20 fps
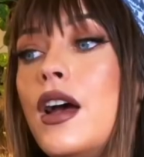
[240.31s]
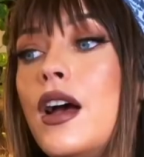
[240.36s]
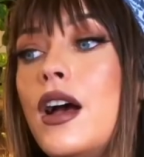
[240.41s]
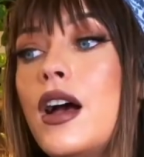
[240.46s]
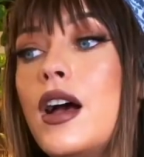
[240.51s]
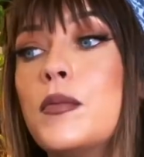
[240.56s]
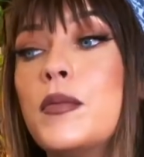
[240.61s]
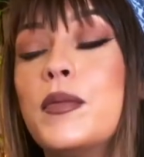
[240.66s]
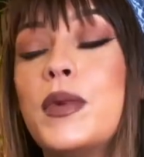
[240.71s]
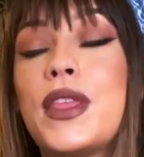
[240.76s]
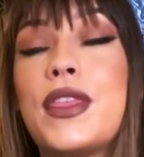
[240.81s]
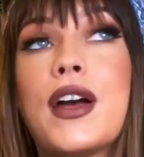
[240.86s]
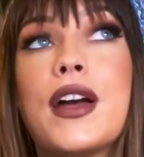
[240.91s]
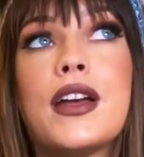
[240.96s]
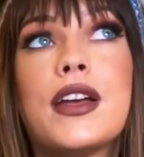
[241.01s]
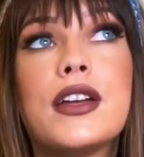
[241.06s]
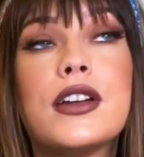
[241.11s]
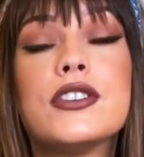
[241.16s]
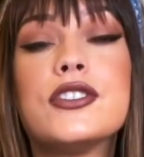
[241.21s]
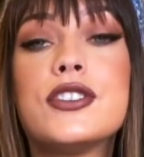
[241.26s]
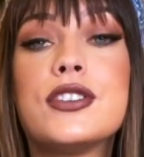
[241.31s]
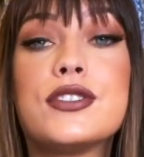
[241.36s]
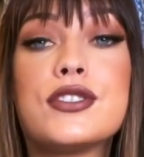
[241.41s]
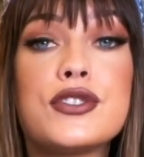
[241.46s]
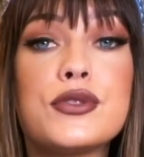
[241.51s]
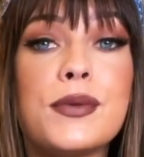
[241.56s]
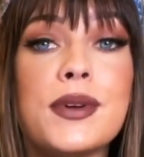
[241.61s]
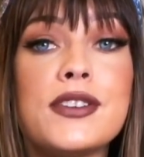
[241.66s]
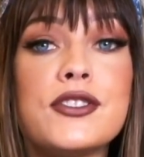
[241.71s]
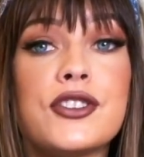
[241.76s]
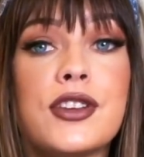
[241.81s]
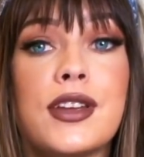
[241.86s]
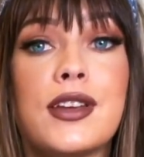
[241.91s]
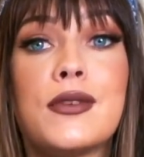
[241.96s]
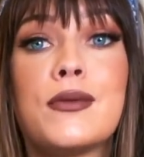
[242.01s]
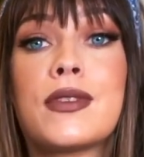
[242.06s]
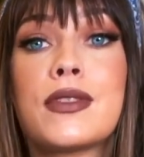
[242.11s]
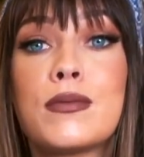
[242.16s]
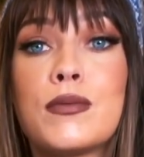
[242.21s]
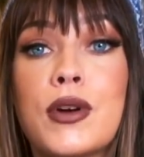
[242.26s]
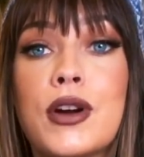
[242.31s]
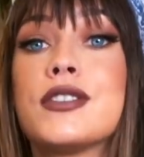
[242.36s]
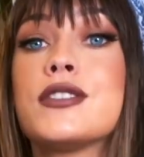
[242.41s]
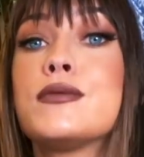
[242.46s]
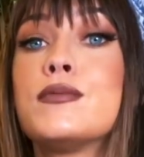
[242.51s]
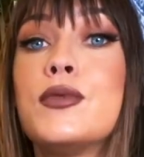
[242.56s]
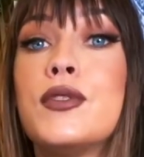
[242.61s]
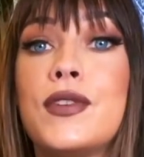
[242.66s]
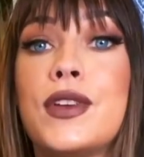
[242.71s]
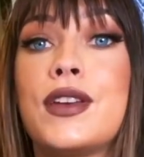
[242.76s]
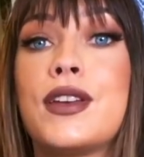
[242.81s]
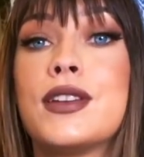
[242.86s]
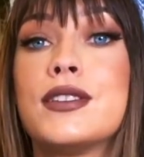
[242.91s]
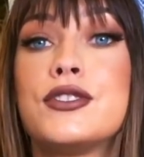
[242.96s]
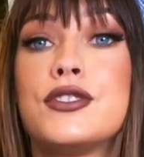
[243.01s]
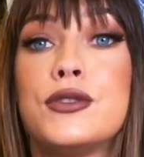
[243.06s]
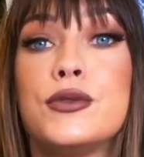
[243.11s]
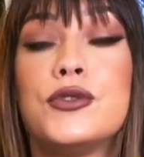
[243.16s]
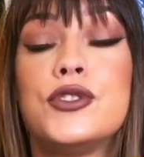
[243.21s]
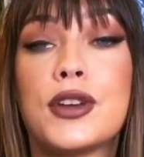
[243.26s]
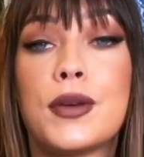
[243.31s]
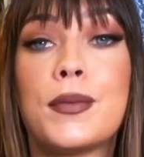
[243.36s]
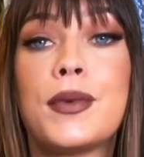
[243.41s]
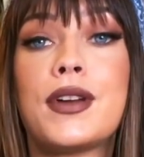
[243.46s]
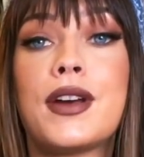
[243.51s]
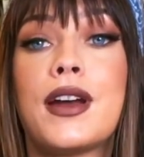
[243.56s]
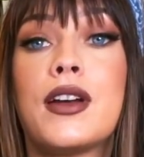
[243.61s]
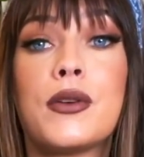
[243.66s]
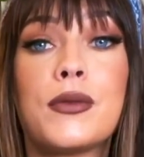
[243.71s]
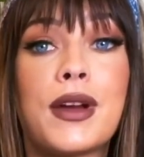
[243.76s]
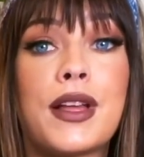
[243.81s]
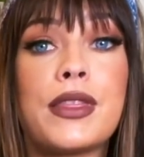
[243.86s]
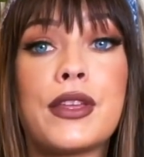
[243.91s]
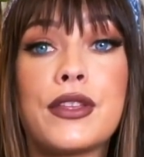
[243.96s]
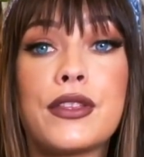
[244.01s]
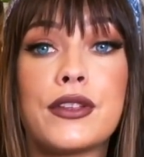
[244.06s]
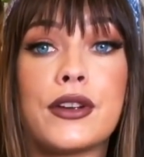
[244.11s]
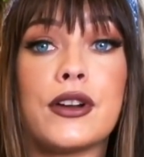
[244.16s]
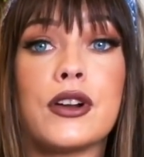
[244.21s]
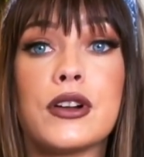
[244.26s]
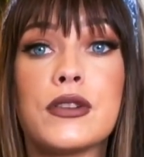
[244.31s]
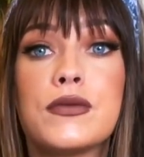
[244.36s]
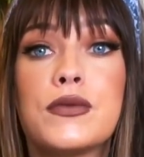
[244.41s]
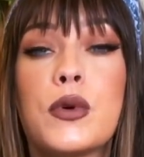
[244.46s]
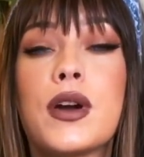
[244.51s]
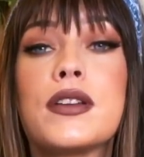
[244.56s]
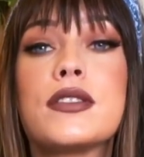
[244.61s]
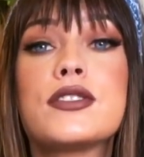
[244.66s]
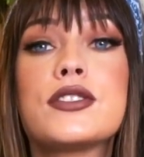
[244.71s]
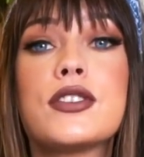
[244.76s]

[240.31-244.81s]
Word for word: Um, but that energy is switching with Mars moving into Gemini around the 3rd or 4th.